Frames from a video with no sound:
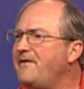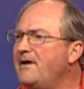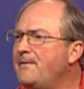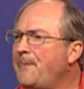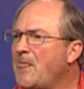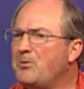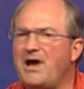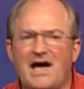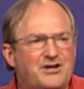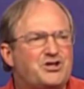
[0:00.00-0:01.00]
when I
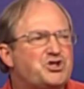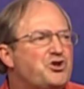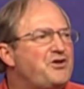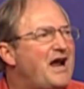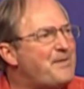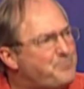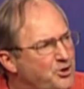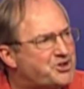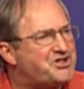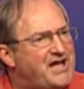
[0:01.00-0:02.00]
understood that I
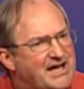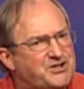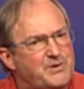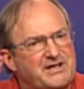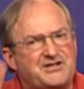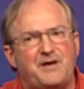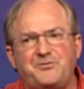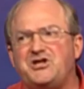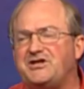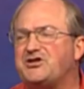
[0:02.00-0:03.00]
personally had to accept
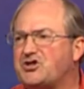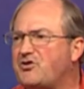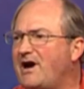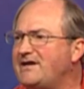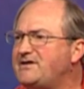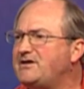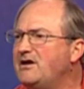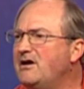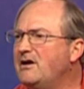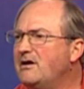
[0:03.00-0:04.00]
Jesus Christ.
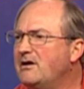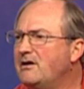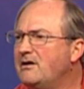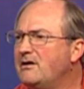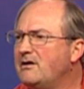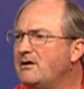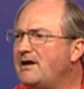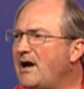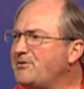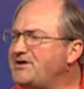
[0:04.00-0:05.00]
And I
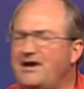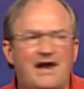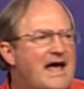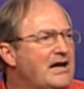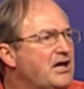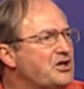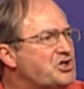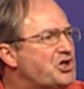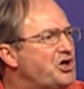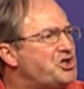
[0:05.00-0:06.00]
was in an Anglican
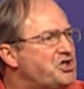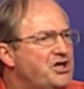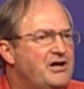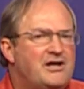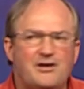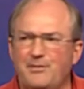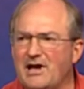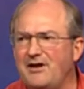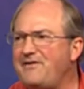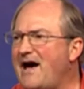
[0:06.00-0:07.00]
church in the middle of
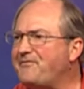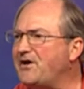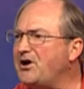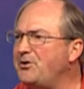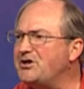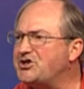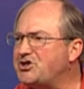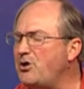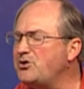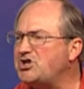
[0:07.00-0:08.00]
Africa in a
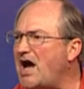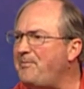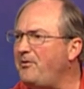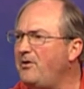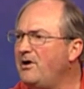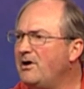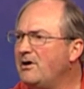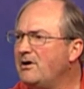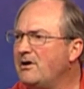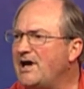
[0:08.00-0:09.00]
stone chapel.
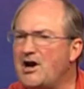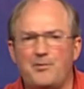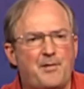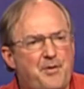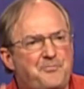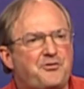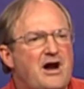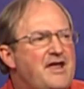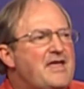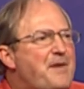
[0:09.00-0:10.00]
And I remember praying
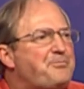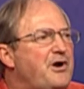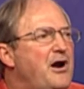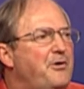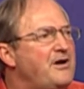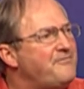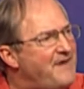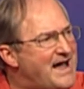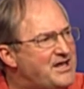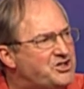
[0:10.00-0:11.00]
that prayer and
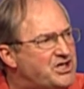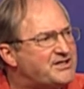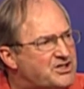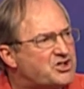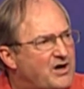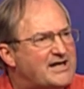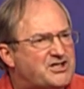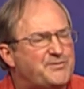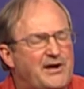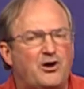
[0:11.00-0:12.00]
inviting Jesus Christ to
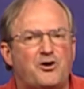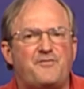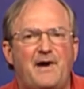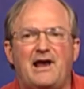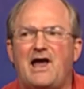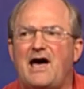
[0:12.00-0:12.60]
be Lord of my life.